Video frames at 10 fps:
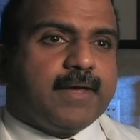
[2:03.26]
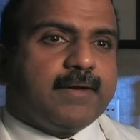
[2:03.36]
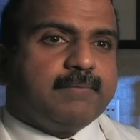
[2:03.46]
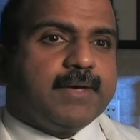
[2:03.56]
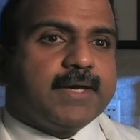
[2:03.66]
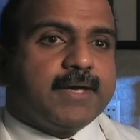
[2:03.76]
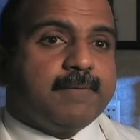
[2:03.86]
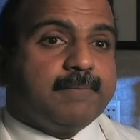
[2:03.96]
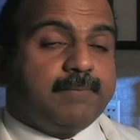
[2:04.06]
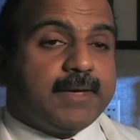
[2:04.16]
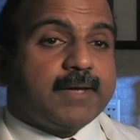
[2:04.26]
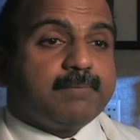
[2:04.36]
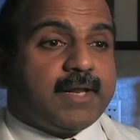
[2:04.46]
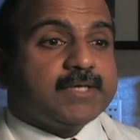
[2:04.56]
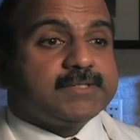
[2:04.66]
a big
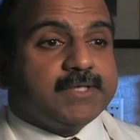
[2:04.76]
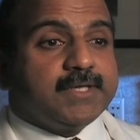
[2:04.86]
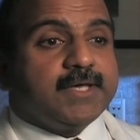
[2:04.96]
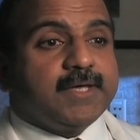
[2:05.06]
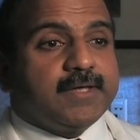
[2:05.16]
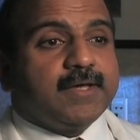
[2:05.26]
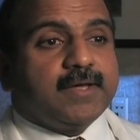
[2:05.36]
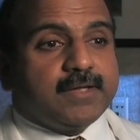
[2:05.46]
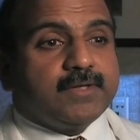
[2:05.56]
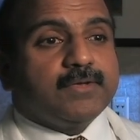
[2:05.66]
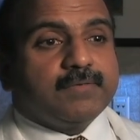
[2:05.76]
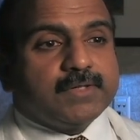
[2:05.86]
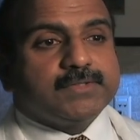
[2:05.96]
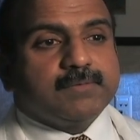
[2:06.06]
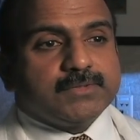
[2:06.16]
big plus in the uh, the
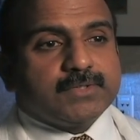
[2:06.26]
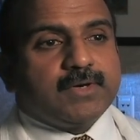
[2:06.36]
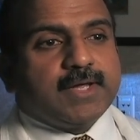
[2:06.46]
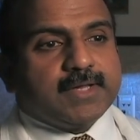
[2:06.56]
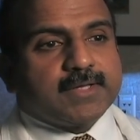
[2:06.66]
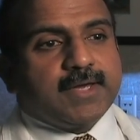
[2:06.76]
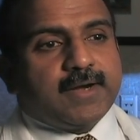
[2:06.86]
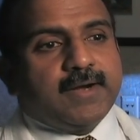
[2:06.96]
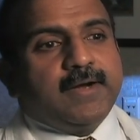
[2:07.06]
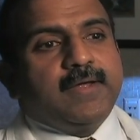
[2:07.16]
University of Missouri healthcare